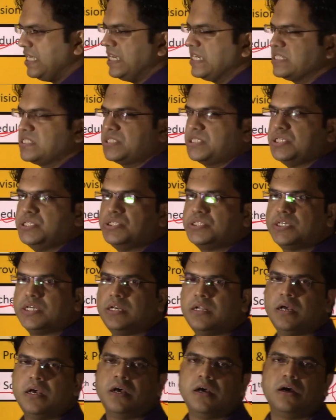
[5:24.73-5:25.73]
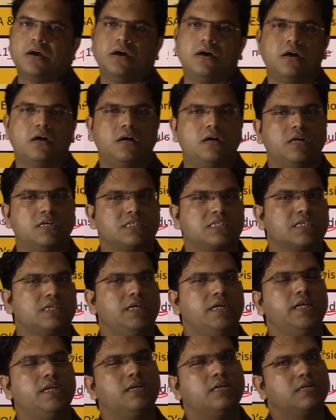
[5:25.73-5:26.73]
Extension
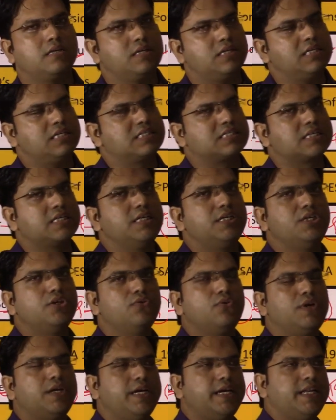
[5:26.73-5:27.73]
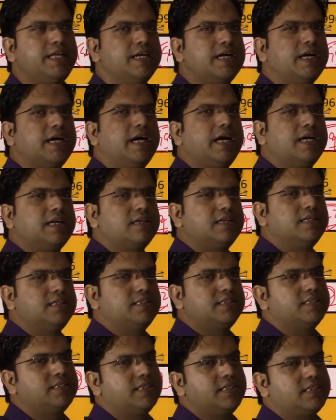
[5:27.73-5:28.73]
in Scheduled Area Act
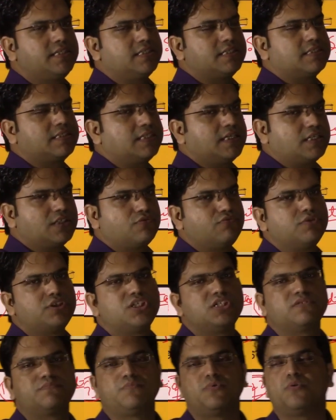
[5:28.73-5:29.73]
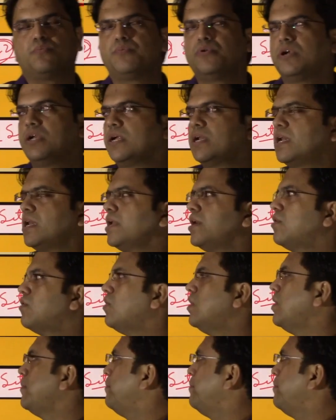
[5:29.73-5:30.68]
1996, which is popularly called